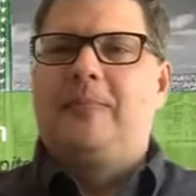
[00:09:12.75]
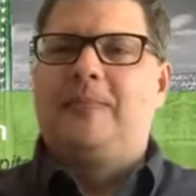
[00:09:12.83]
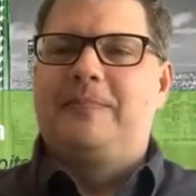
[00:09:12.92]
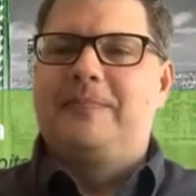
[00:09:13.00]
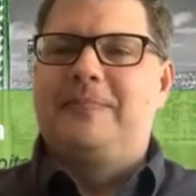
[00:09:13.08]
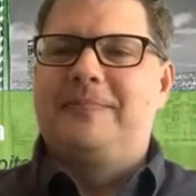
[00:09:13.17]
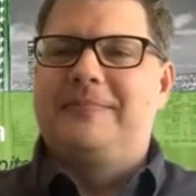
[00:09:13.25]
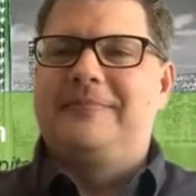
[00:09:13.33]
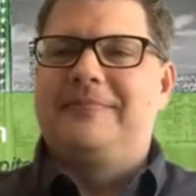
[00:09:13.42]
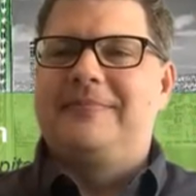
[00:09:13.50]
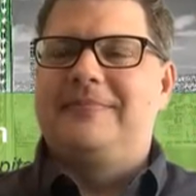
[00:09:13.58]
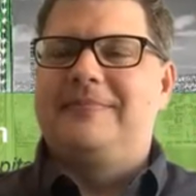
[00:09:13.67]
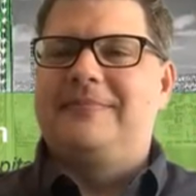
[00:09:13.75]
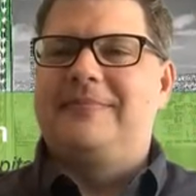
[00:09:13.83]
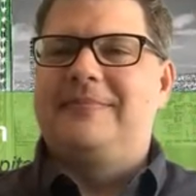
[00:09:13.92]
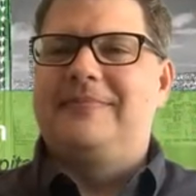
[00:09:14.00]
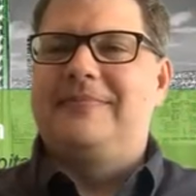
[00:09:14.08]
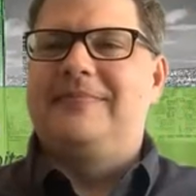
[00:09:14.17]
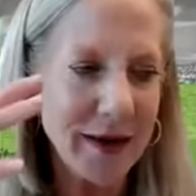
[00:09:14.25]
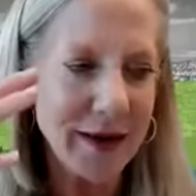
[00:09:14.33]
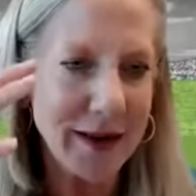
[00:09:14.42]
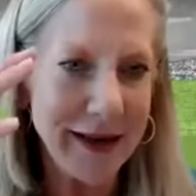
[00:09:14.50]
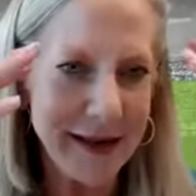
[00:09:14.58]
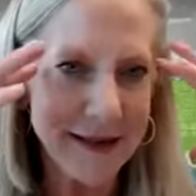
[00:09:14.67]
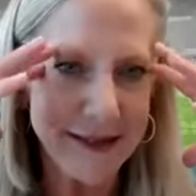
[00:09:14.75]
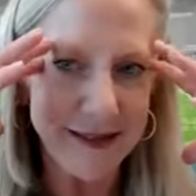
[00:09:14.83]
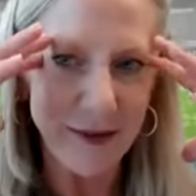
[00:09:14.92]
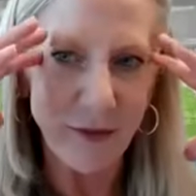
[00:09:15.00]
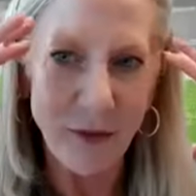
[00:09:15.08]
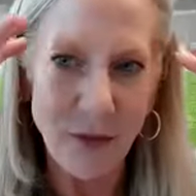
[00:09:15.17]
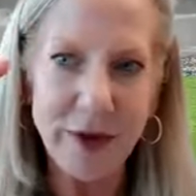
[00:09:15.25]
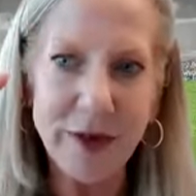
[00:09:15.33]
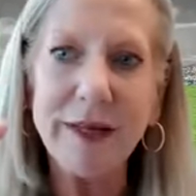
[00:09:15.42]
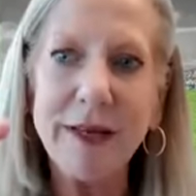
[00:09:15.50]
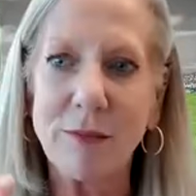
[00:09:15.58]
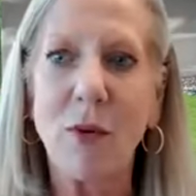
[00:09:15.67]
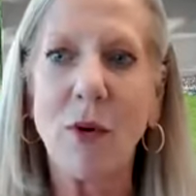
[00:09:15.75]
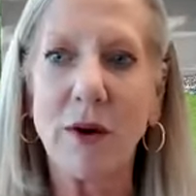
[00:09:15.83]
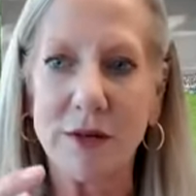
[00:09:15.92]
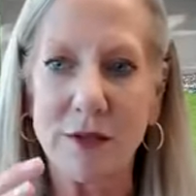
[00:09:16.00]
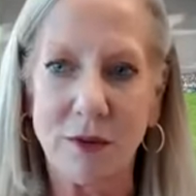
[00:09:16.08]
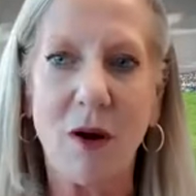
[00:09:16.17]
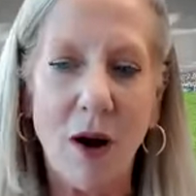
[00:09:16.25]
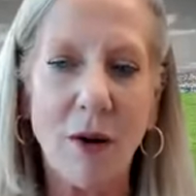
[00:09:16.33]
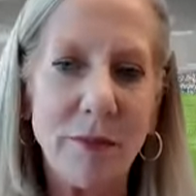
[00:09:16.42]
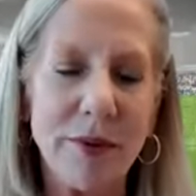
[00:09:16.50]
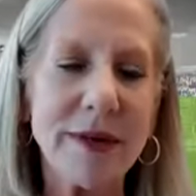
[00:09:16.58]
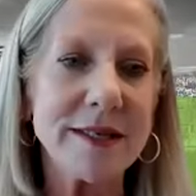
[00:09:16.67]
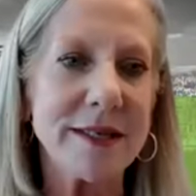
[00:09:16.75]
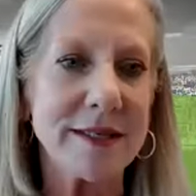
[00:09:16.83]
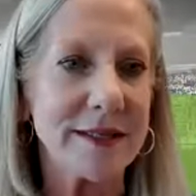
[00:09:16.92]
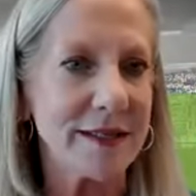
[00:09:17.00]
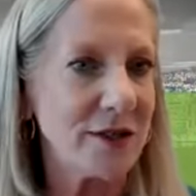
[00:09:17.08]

hold on, wait, what is really important to our business?